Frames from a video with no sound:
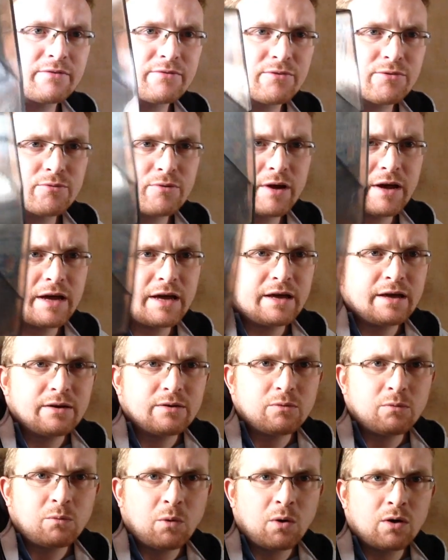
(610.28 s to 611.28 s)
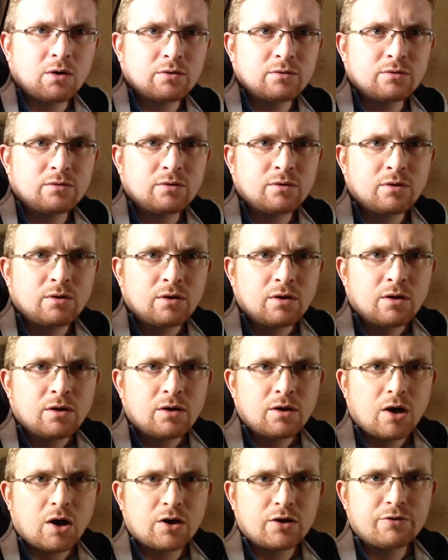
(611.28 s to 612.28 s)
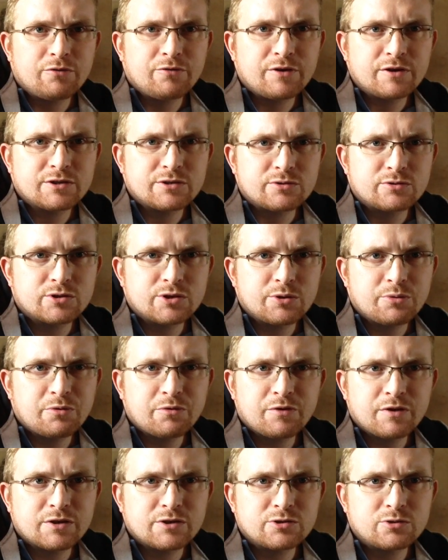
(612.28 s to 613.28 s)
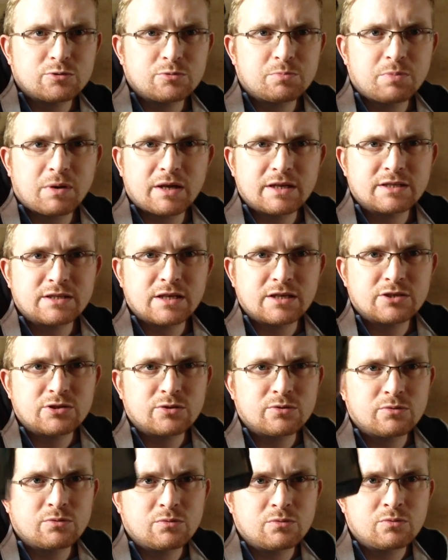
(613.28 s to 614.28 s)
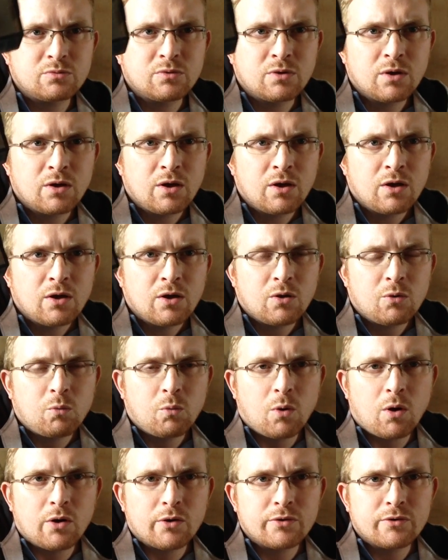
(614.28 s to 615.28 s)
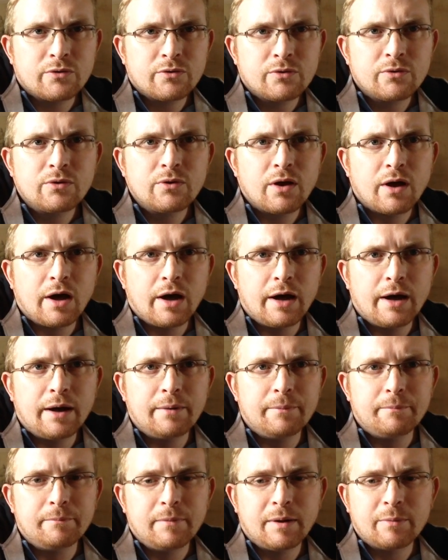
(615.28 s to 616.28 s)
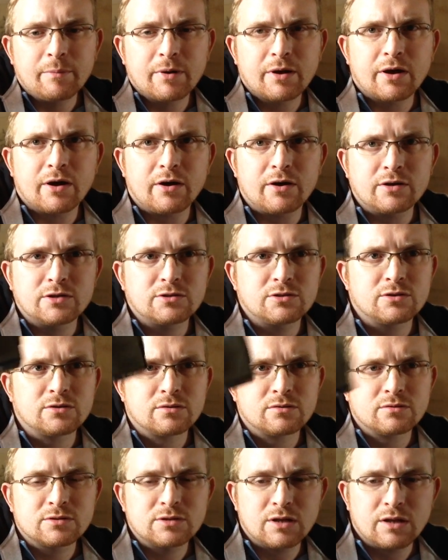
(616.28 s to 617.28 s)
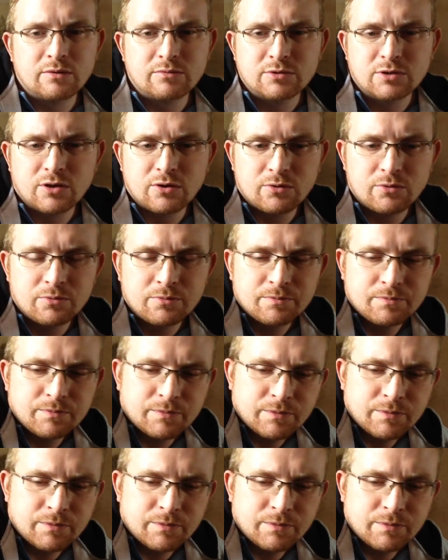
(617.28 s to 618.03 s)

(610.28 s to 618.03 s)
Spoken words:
of 3, 1 unofficial, 2 official PlayStation 1 memory cards. So that was cool.